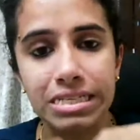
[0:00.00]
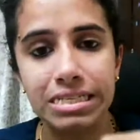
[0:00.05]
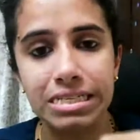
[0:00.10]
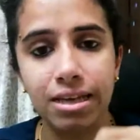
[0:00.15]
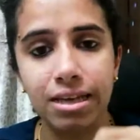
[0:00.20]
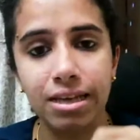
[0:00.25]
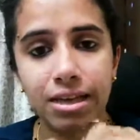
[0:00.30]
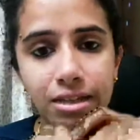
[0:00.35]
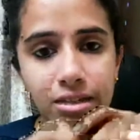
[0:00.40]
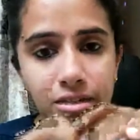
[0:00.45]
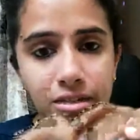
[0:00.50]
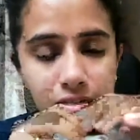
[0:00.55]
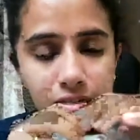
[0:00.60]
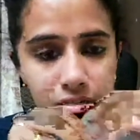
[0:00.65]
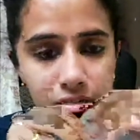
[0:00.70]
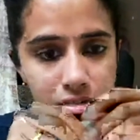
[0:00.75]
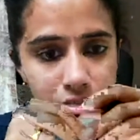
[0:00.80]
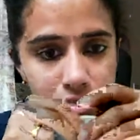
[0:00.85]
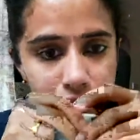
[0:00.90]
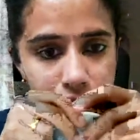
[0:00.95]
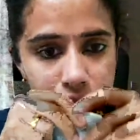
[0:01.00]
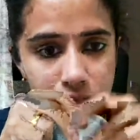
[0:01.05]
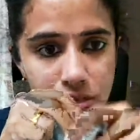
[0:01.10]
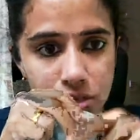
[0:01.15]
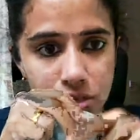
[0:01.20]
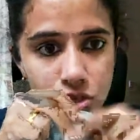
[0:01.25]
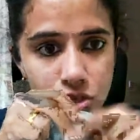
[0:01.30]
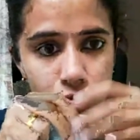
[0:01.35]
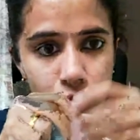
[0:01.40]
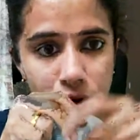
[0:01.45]
side here,
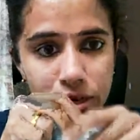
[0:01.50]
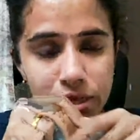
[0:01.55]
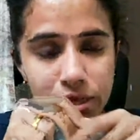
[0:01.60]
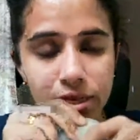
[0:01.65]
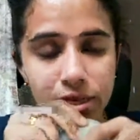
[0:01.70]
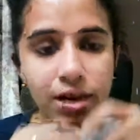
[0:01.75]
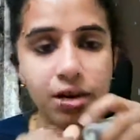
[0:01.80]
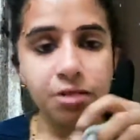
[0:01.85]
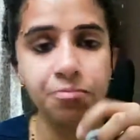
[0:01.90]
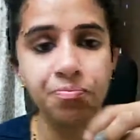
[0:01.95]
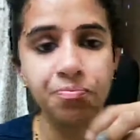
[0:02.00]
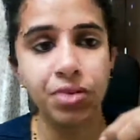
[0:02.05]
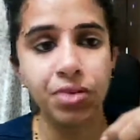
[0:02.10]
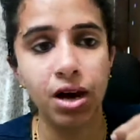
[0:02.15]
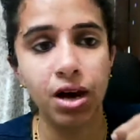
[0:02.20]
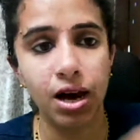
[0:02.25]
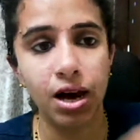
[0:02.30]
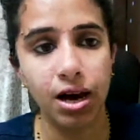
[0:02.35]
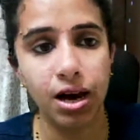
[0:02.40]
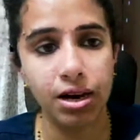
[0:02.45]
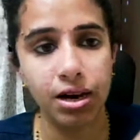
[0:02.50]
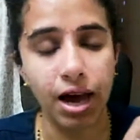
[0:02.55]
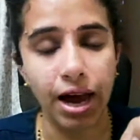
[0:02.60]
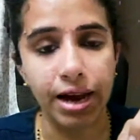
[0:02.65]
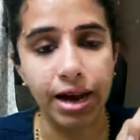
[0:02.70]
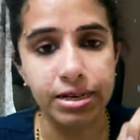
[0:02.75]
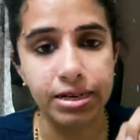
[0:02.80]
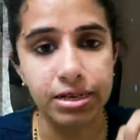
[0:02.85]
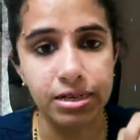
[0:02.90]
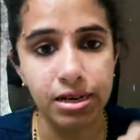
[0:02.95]
stitch one side, and
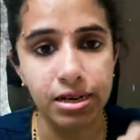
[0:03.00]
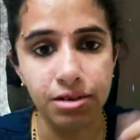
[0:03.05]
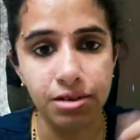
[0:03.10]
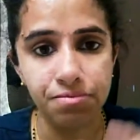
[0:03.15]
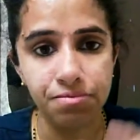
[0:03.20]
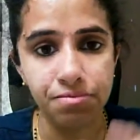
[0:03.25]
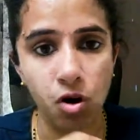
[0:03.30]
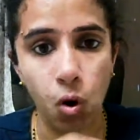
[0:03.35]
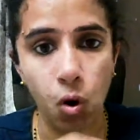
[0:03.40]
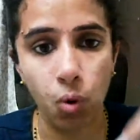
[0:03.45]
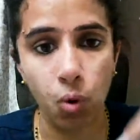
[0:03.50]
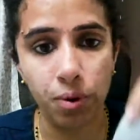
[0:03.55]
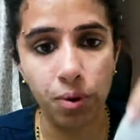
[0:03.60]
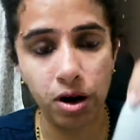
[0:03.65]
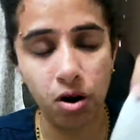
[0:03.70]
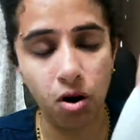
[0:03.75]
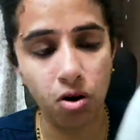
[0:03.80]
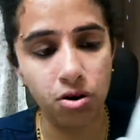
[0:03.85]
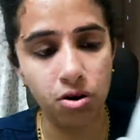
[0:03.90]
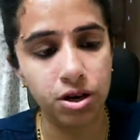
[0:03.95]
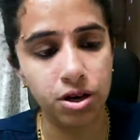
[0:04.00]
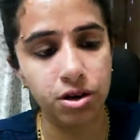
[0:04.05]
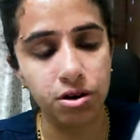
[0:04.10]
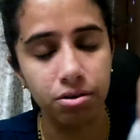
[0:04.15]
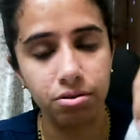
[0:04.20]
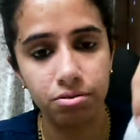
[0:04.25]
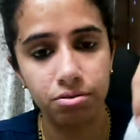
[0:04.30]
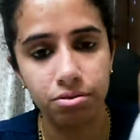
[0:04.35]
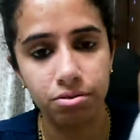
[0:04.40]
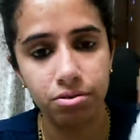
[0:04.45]
I did an overlock
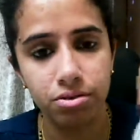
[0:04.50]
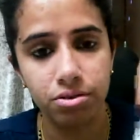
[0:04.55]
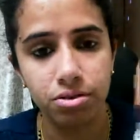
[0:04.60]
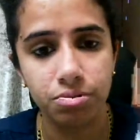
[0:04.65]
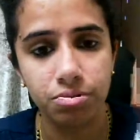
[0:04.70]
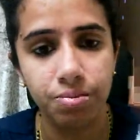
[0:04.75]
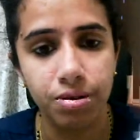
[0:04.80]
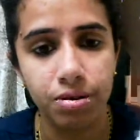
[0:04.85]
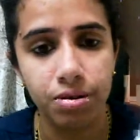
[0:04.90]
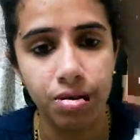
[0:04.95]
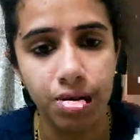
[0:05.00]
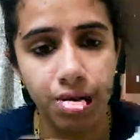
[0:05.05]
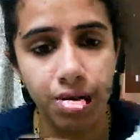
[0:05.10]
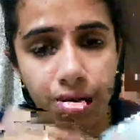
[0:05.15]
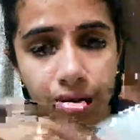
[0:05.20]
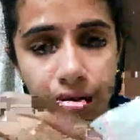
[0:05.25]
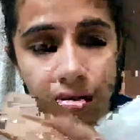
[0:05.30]
here. This one, can